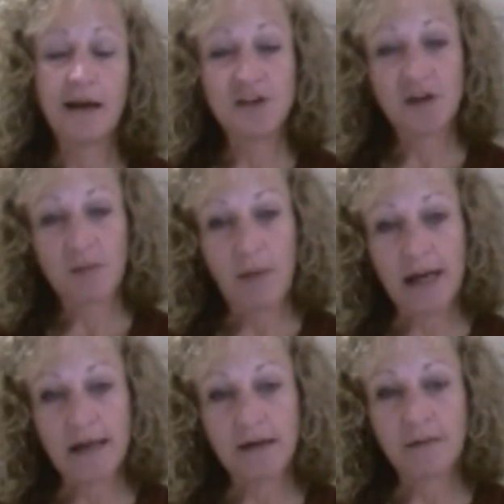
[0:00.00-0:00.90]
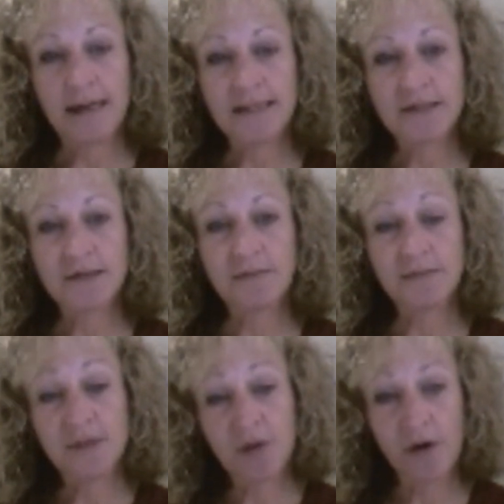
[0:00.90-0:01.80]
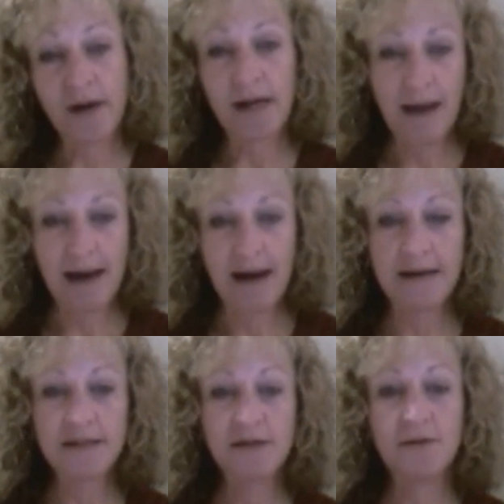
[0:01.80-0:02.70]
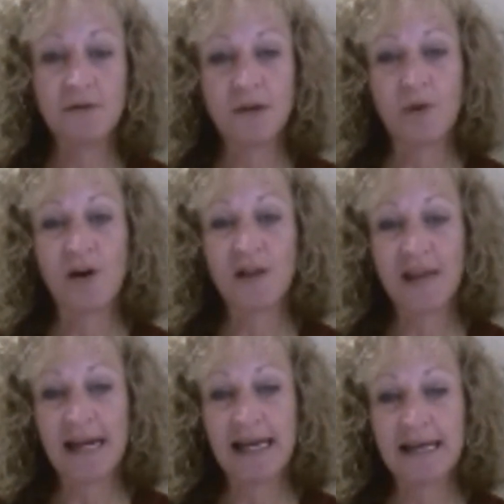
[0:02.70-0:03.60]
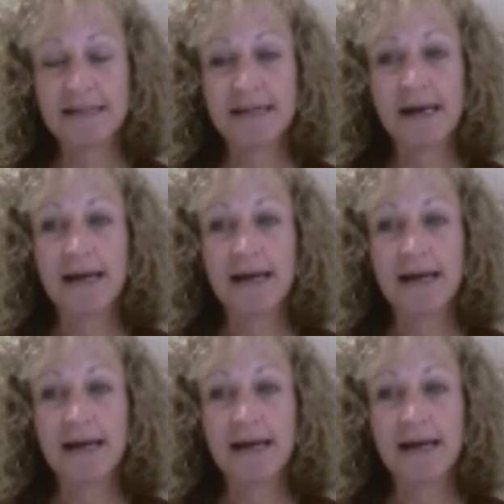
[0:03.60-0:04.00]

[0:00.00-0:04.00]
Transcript: took my story and made it into the book that it is.